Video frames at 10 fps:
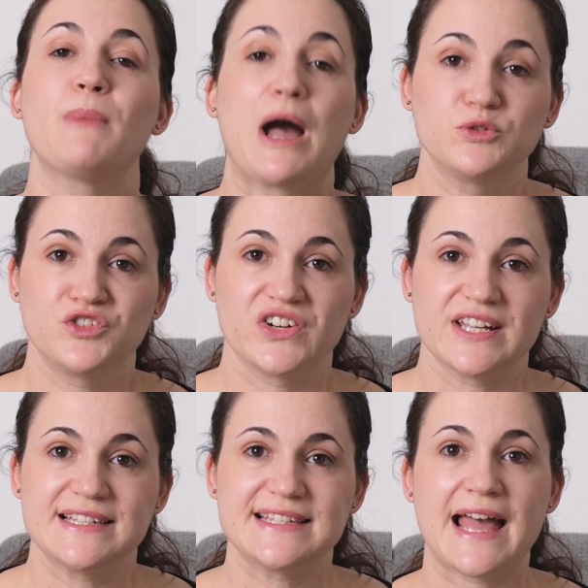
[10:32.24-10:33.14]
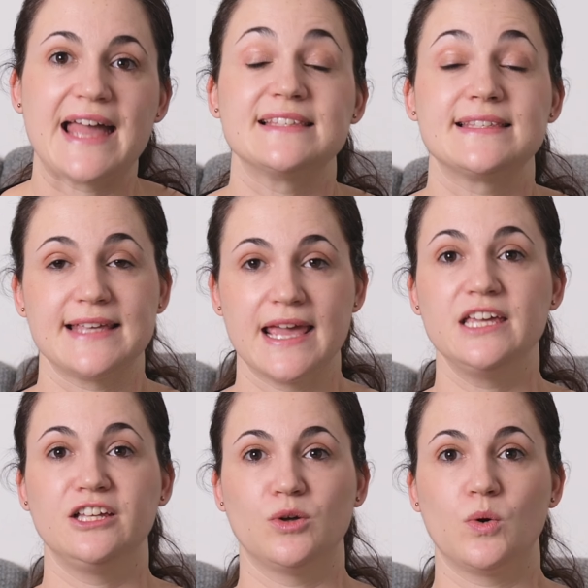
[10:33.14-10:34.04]
boundaries and
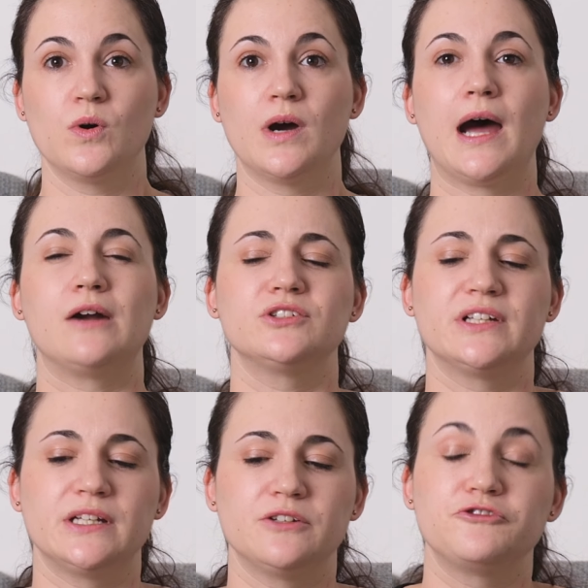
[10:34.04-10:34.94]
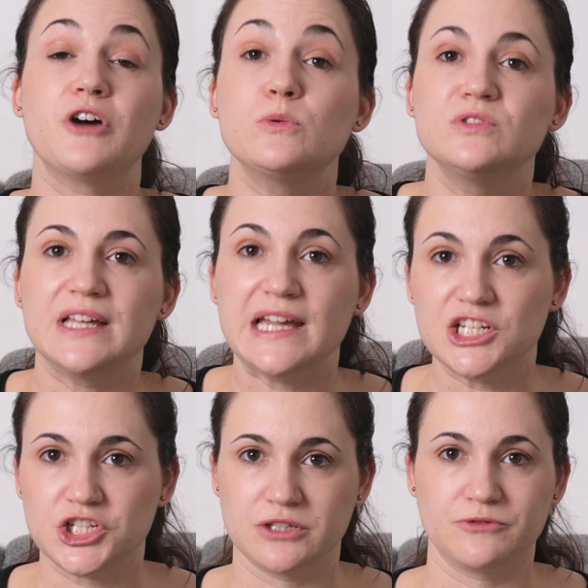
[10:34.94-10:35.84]
saying no are the
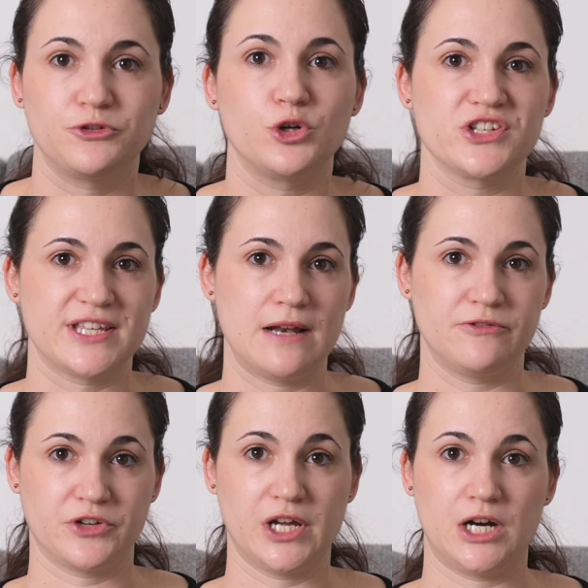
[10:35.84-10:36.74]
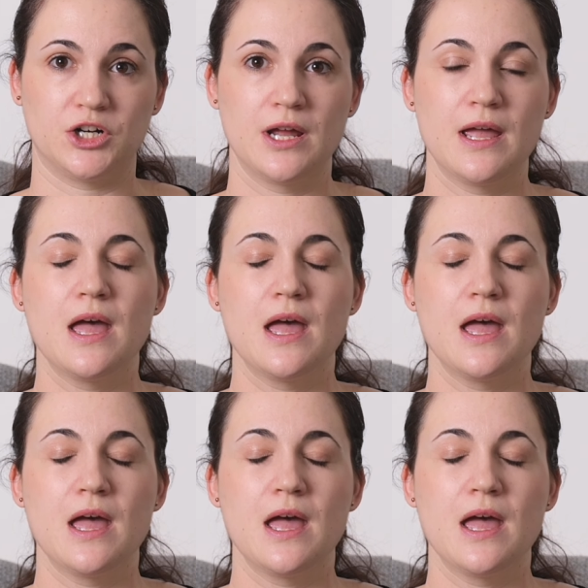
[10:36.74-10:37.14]
foundation for self-care.